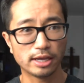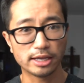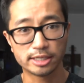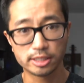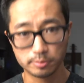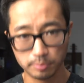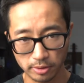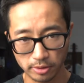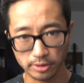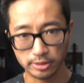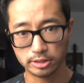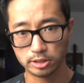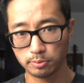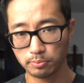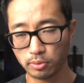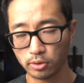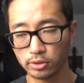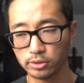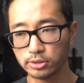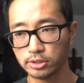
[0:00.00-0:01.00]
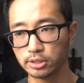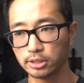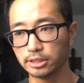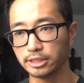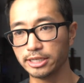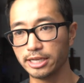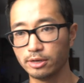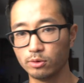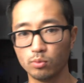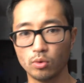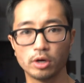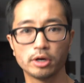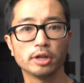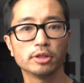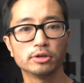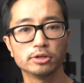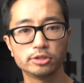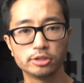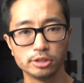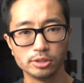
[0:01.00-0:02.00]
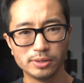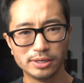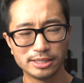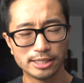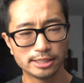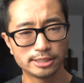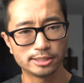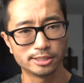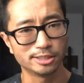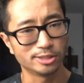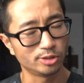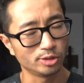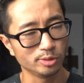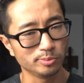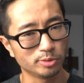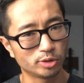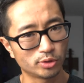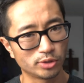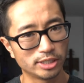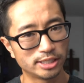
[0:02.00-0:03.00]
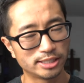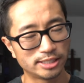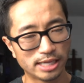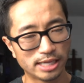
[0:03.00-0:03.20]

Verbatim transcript: experienced personally in one other shoe, and that's the Zoom Streak